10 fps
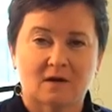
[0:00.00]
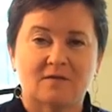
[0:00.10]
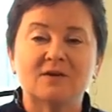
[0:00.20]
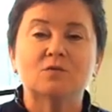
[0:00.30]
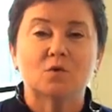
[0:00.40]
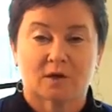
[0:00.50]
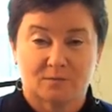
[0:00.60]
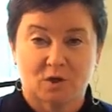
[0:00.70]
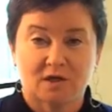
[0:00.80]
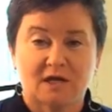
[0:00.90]
on their
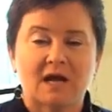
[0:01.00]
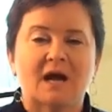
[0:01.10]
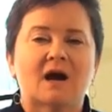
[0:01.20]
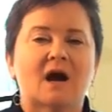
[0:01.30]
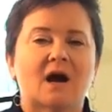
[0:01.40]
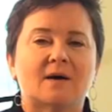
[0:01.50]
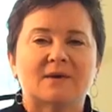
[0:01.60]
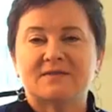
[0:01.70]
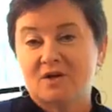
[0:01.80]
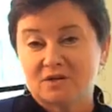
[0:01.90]
workbook,
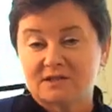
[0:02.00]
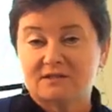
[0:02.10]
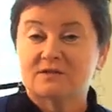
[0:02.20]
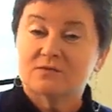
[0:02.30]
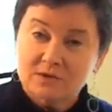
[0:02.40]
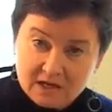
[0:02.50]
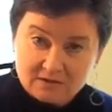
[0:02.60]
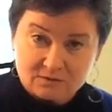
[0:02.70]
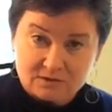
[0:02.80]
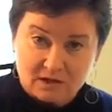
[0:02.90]
and theirs is a
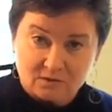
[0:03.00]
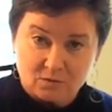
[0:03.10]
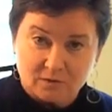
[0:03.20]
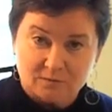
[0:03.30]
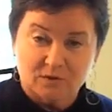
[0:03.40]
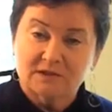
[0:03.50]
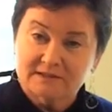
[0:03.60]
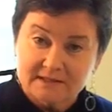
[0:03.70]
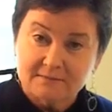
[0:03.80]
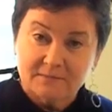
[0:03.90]
$300 workbook.
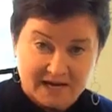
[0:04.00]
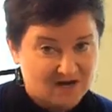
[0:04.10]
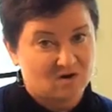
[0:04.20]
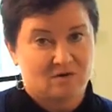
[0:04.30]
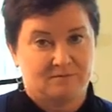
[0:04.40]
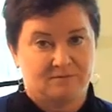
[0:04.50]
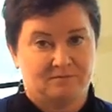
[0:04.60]
Let's compare.